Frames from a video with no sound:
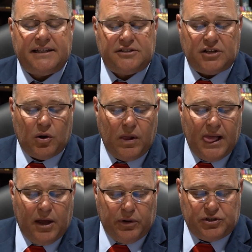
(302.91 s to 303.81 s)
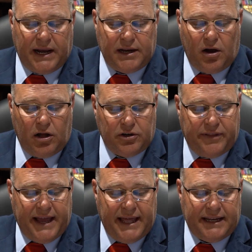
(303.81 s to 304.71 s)
And so we tried to honor
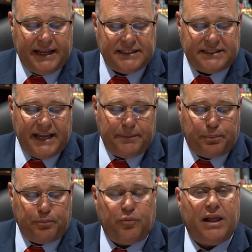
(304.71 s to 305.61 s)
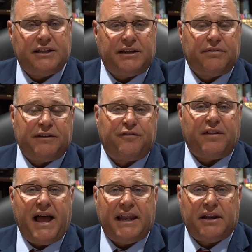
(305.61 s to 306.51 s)
that and stayed relatively
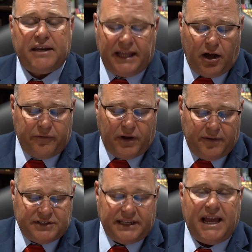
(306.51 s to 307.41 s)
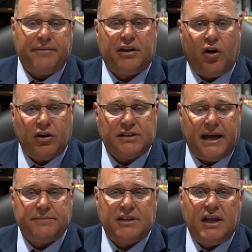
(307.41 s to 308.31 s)
flat. And obviously having hard
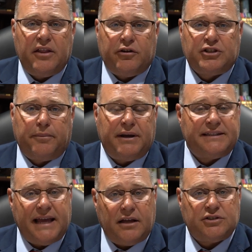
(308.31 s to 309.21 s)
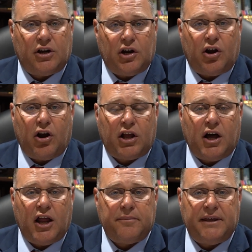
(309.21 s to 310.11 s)
times, there's a little bit of downturn in our
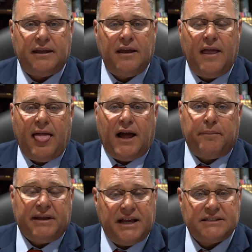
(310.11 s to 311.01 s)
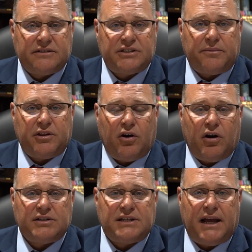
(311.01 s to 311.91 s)
economy because of some of the
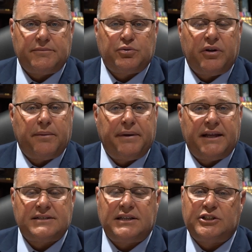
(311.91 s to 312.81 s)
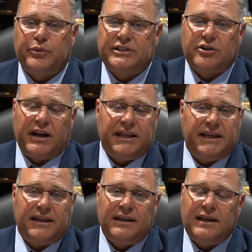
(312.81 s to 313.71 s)
hard times. One of the biggest things we tried to
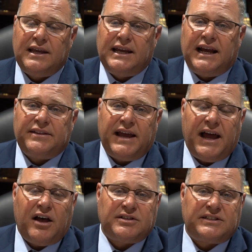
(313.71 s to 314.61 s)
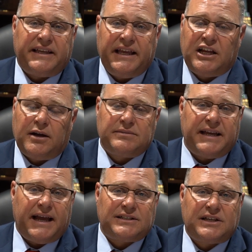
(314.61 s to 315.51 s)
get in the House is the income
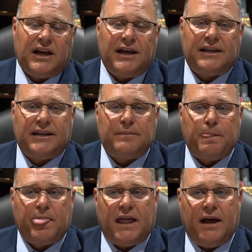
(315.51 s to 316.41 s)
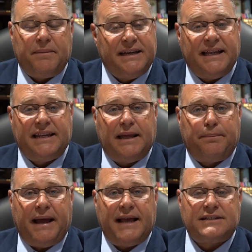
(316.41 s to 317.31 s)
tax cut. And it didn't get
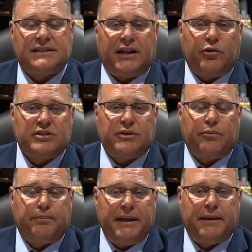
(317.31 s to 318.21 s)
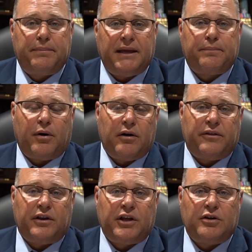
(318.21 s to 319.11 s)
passed. I know it was a big part of
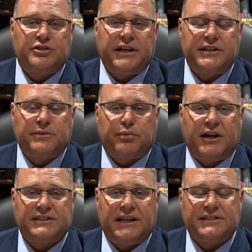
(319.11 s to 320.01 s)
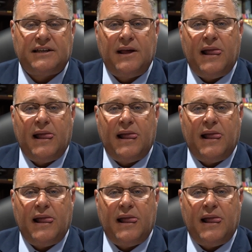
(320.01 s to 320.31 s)
the negotiation process.